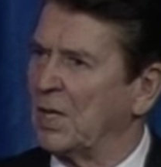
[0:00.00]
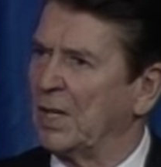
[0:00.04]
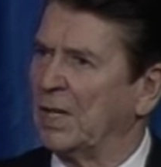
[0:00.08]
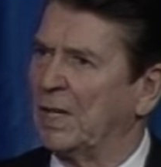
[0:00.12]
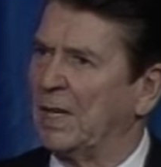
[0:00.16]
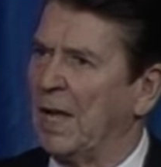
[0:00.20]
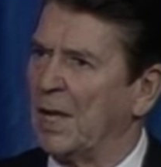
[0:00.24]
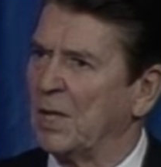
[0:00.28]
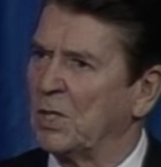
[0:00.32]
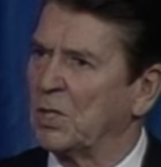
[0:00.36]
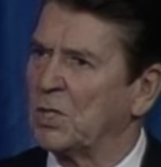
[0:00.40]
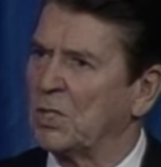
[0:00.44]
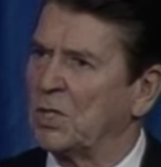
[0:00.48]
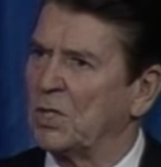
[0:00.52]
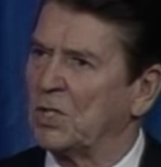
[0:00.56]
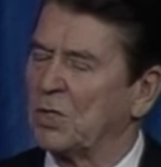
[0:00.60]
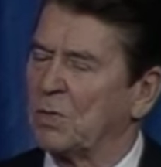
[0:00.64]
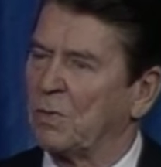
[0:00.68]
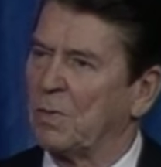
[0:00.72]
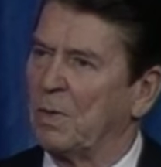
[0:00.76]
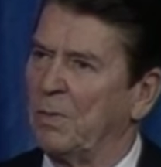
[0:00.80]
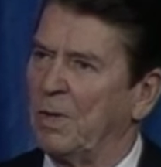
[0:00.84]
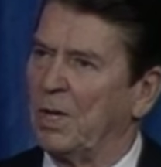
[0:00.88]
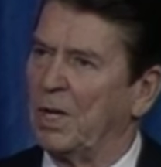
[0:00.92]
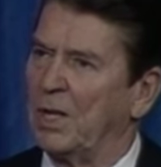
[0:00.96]
against
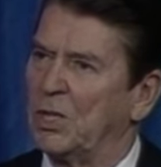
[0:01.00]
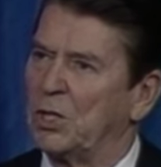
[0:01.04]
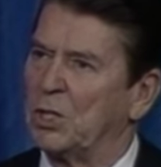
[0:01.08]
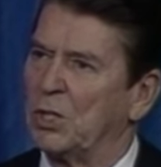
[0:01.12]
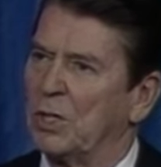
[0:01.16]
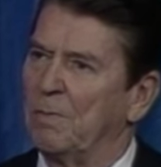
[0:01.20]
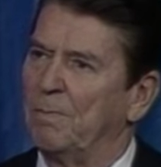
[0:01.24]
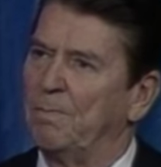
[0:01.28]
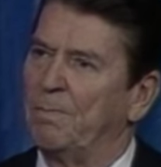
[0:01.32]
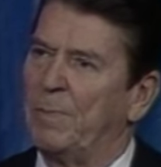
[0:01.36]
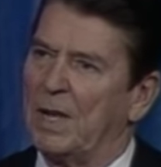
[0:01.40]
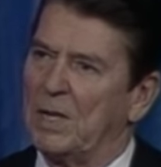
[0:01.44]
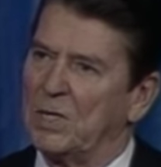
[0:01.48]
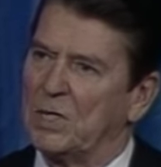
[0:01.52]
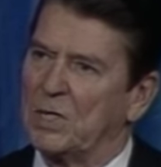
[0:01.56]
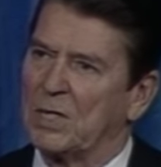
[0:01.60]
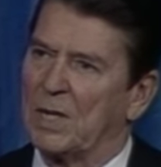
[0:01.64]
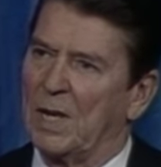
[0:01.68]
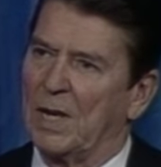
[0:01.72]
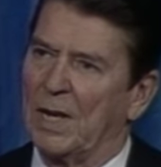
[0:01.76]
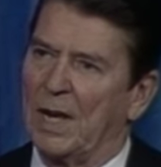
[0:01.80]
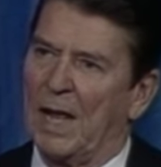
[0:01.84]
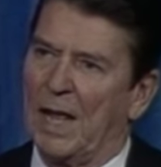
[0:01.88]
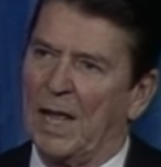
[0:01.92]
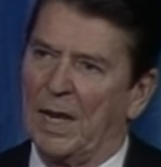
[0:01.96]
discrimination based
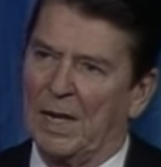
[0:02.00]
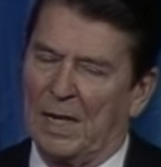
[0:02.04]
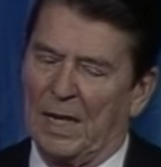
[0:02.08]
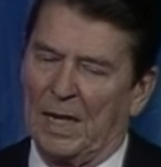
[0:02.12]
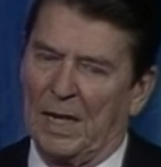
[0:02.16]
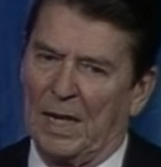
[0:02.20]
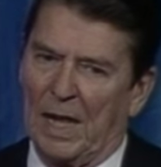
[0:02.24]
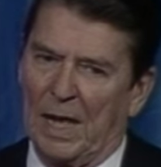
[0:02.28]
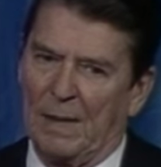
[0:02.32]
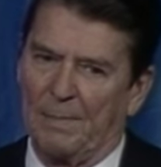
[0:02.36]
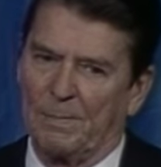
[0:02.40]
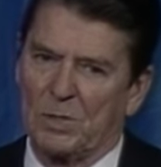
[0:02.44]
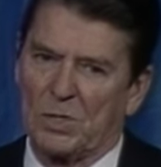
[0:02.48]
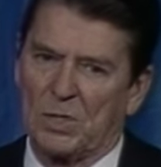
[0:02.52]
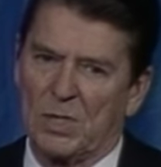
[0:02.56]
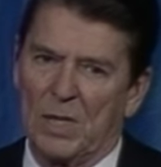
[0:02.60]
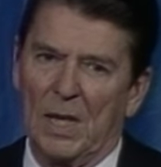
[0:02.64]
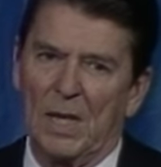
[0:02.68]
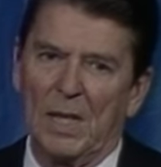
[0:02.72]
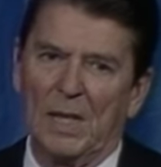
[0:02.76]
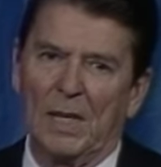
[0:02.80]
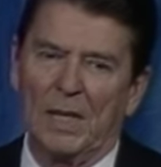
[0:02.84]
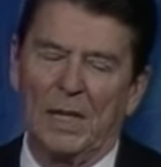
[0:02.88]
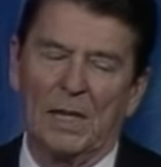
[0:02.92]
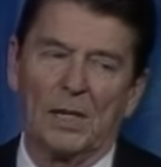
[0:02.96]
on handicaps,
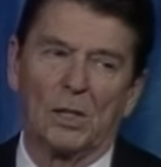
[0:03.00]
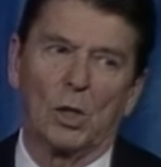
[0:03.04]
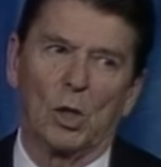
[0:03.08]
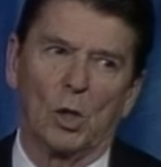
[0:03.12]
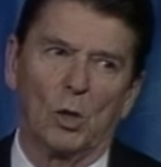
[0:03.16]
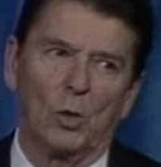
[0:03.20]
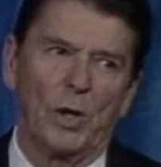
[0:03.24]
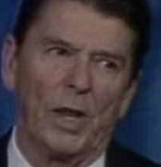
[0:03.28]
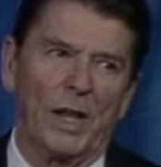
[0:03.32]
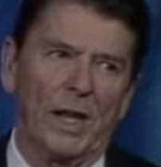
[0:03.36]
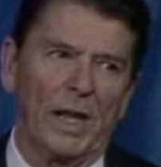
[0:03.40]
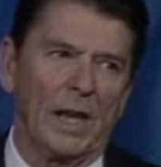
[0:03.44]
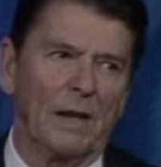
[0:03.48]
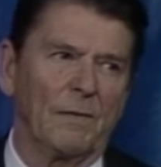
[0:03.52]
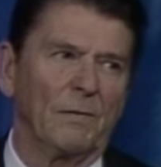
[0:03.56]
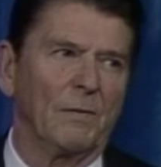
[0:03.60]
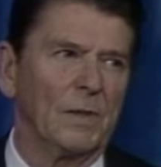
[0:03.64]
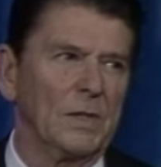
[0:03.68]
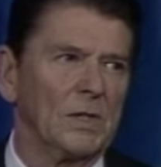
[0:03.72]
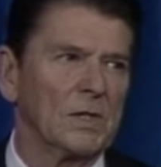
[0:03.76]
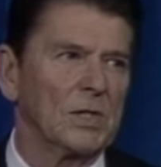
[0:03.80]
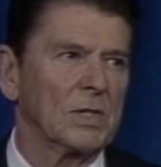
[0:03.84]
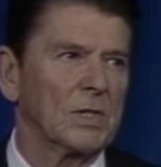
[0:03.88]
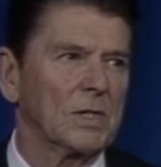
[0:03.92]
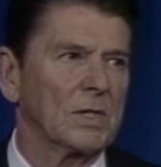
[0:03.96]
including
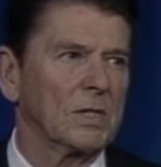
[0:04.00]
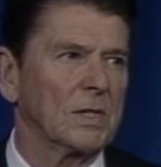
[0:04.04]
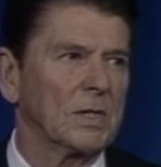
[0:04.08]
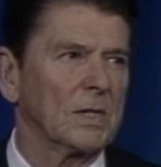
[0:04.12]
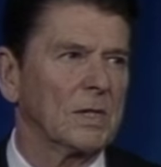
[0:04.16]
infants.